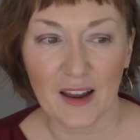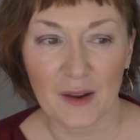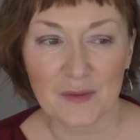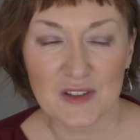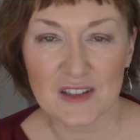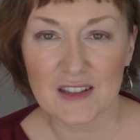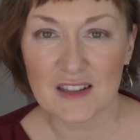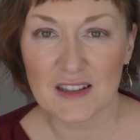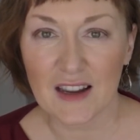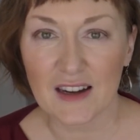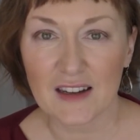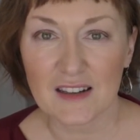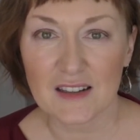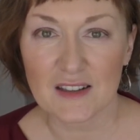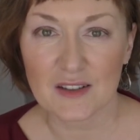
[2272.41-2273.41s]
I'm just
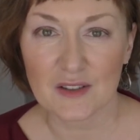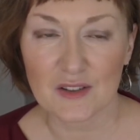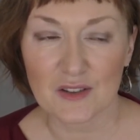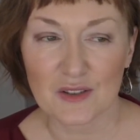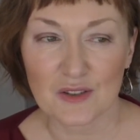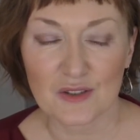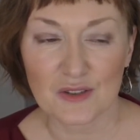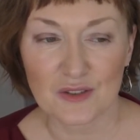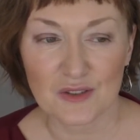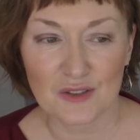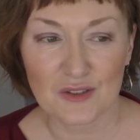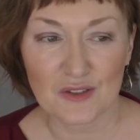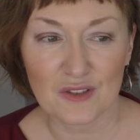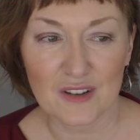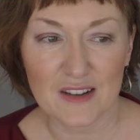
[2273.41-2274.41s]
decided to
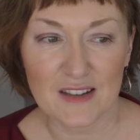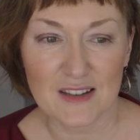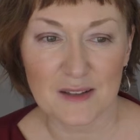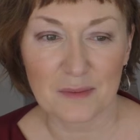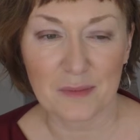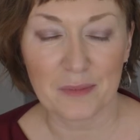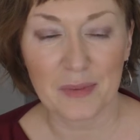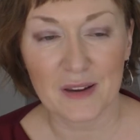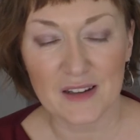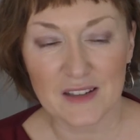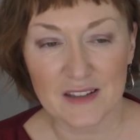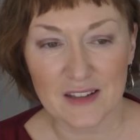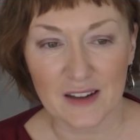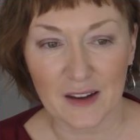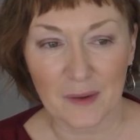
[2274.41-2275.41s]
do this,
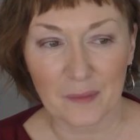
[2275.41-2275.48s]
but